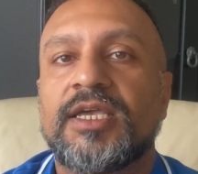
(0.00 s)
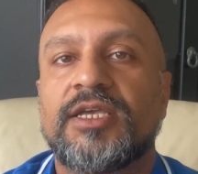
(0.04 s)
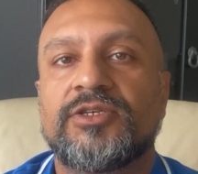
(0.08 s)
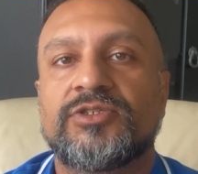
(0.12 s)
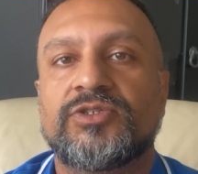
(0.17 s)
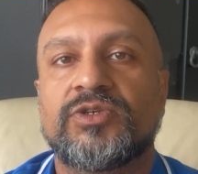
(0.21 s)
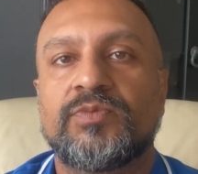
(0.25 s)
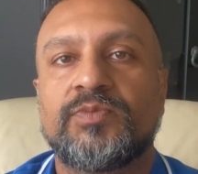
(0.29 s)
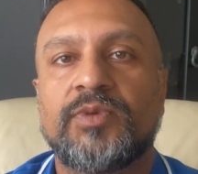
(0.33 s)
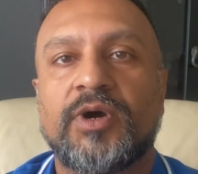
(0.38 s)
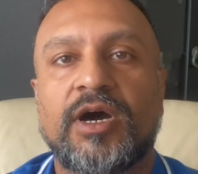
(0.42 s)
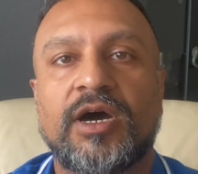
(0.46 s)

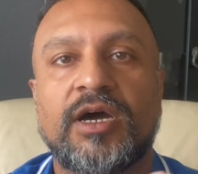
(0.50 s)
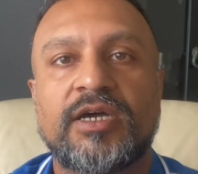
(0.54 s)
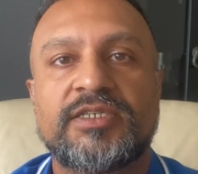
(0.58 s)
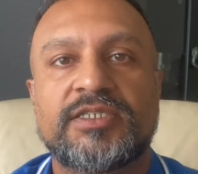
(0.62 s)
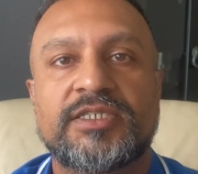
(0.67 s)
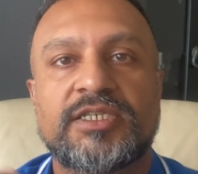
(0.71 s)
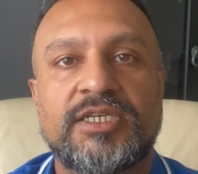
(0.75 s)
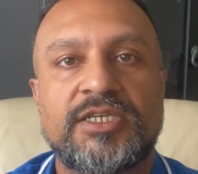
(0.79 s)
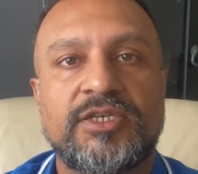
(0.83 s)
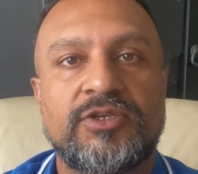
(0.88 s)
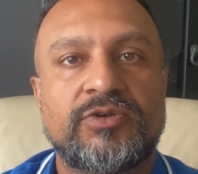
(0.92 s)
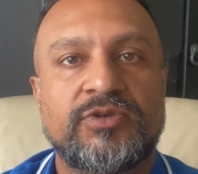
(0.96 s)
So by
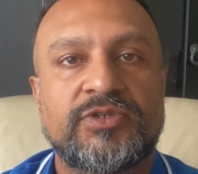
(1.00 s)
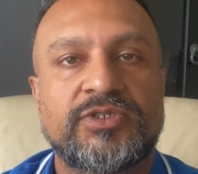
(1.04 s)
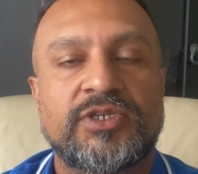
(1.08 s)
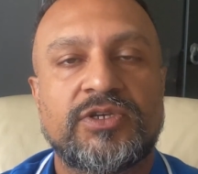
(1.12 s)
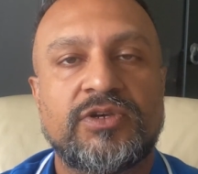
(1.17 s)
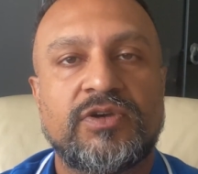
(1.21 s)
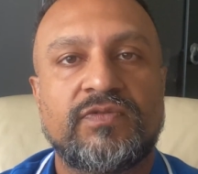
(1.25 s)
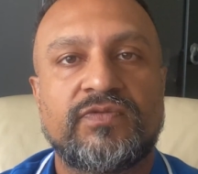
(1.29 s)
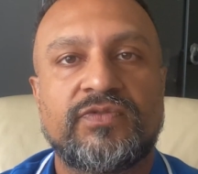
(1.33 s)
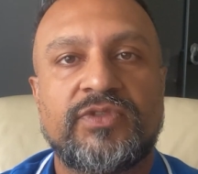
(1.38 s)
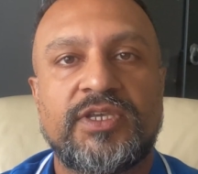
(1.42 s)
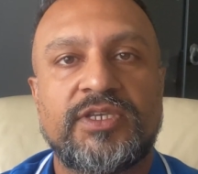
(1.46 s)
asking
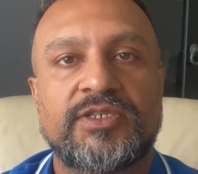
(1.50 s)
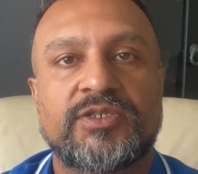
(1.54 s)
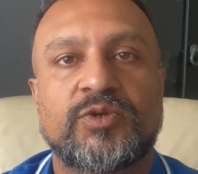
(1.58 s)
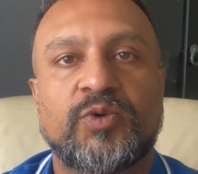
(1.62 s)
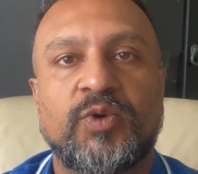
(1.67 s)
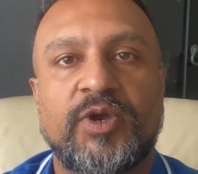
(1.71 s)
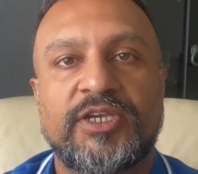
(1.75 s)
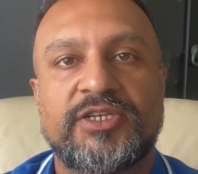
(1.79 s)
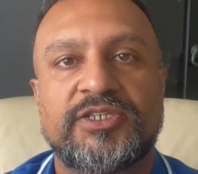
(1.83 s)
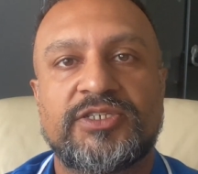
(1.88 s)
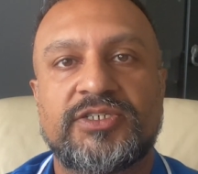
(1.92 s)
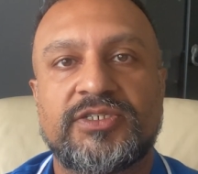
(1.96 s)
yourself these
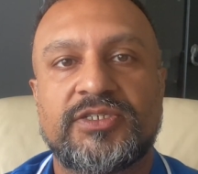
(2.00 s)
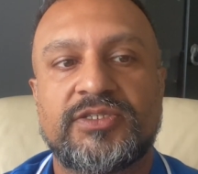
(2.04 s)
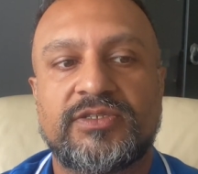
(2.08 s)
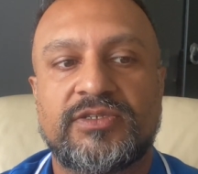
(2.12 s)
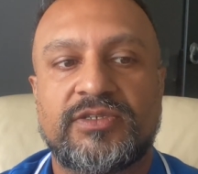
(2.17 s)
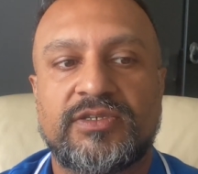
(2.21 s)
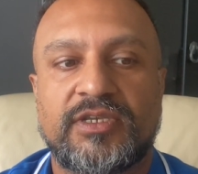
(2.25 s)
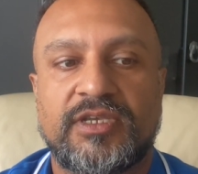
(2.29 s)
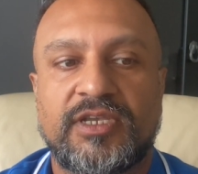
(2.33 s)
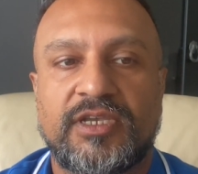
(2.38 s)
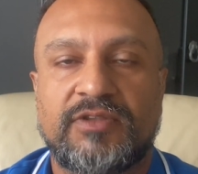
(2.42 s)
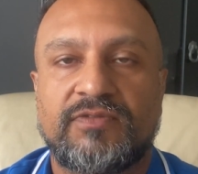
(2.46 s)

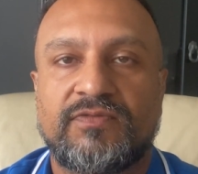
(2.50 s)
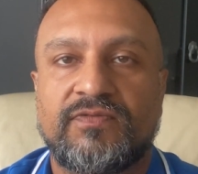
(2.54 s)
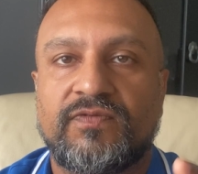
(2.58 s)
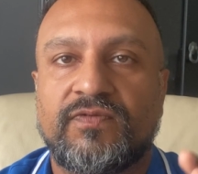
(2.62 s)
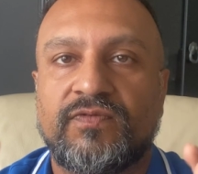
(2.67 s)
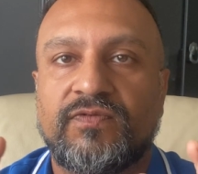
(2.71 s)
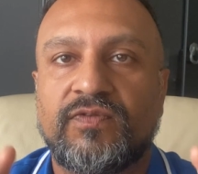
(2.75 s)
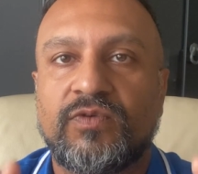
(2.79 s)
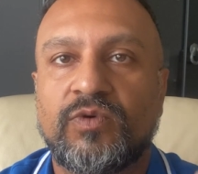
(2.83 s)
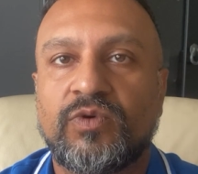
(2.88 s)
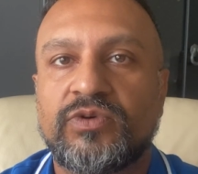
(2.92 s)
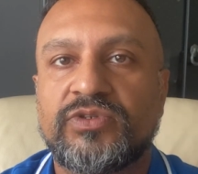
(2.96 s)
questions, it
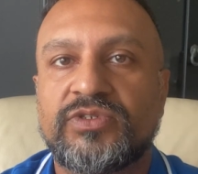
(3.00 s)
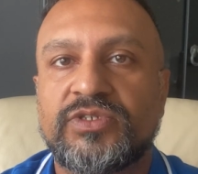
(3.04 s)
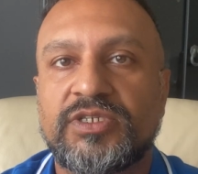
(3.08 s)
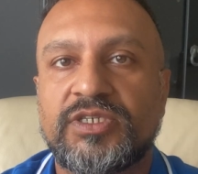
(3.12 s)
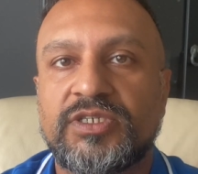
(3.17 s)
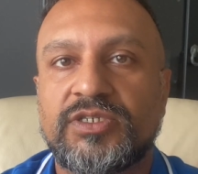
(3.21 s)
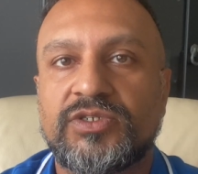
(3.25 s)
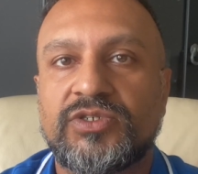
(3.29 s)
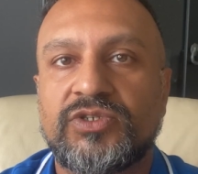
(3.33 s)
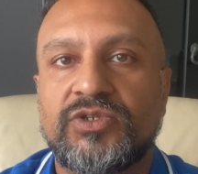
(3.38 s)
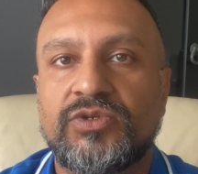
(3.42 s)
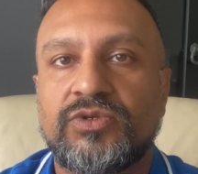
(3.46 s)

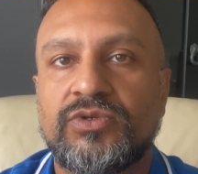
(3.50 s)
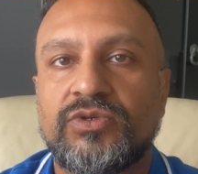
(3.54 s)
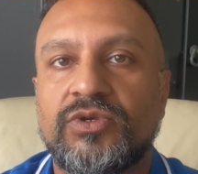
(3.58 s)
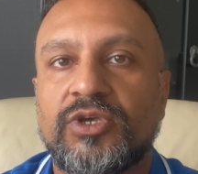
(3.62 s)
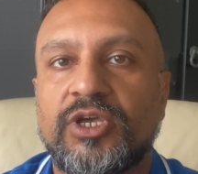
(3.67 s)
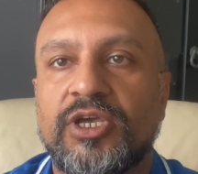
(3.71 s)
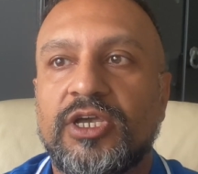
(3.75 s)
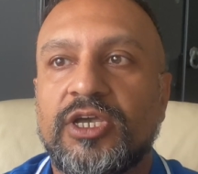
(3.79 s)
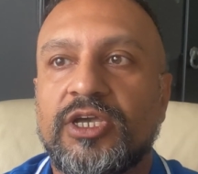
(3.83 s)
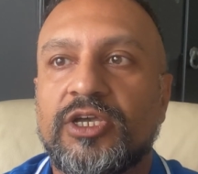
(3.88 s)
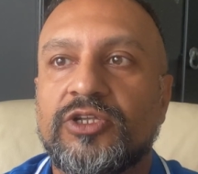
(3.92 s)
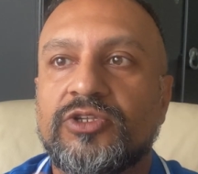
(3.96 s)
forces you
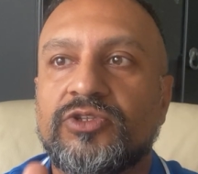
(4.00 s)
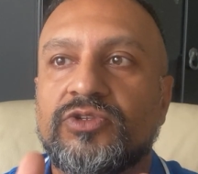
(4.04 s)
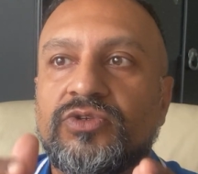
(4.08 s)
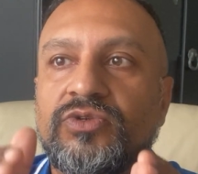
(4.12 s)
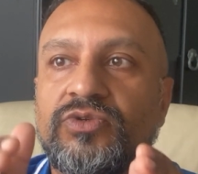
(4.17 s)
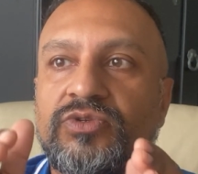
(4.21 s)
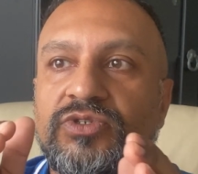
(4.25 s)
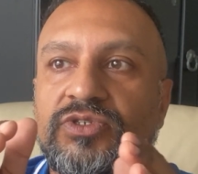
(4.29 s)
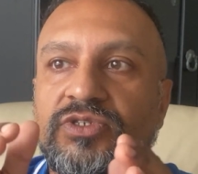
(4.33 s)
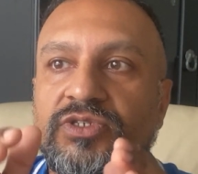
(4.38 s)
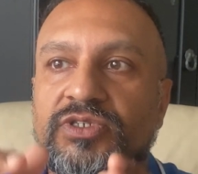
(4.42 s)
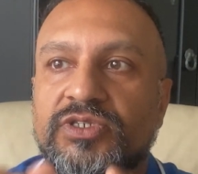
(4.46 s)

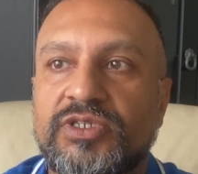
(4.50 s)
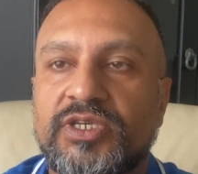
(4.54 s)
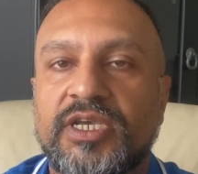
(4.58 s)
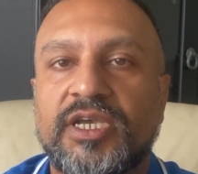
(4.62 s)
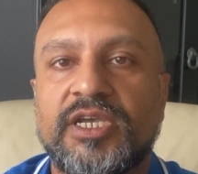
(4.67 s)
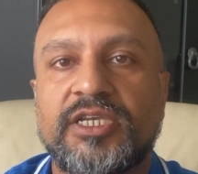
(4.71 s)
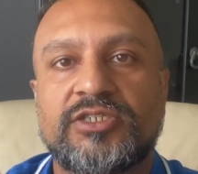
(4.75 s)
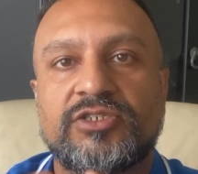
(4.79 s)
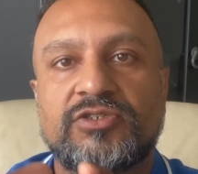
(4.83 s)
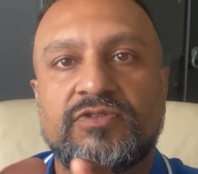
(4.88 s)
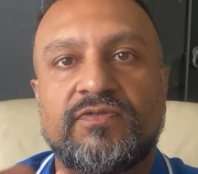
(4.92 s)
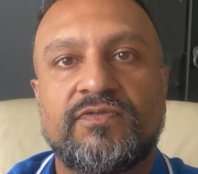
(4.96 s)
to
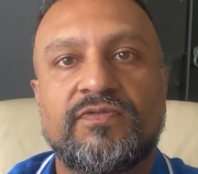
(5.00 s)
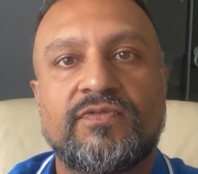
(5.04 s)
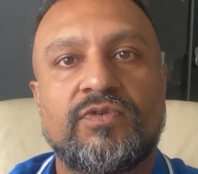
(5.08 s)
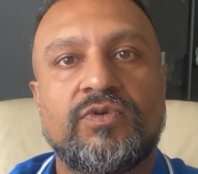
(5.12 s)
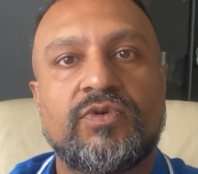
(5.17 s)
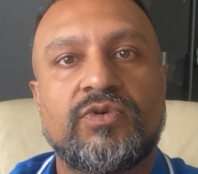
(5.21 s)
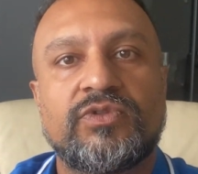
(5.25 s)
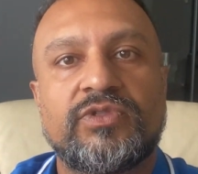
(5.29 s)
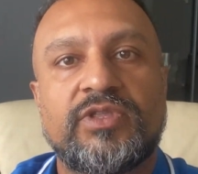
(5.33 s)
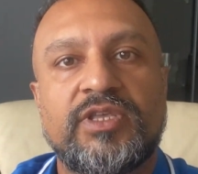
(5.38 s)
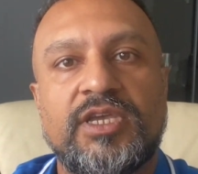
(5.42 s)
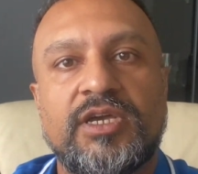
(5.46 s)
search
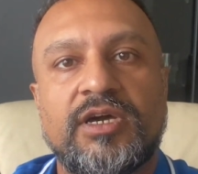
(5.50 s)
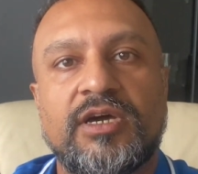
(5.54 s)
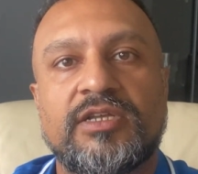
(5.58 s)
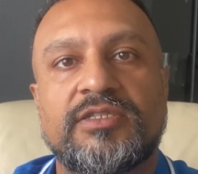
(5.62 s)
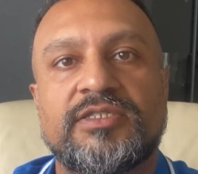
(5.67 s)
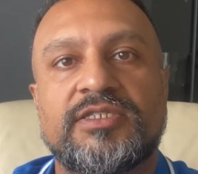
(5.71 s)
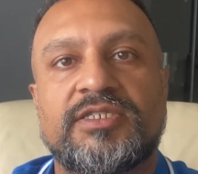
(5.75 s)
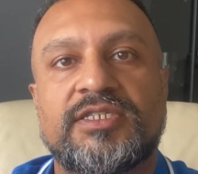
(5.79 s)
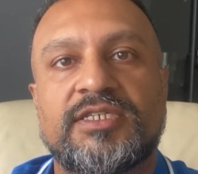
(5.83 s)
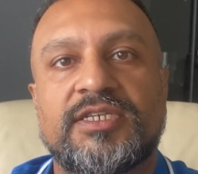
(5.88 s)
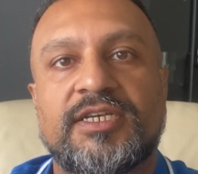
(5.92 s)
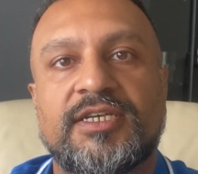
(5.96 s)
for the
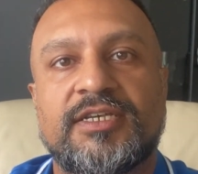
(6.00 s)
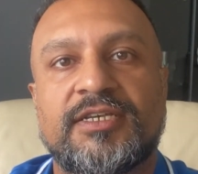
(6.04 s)
answer.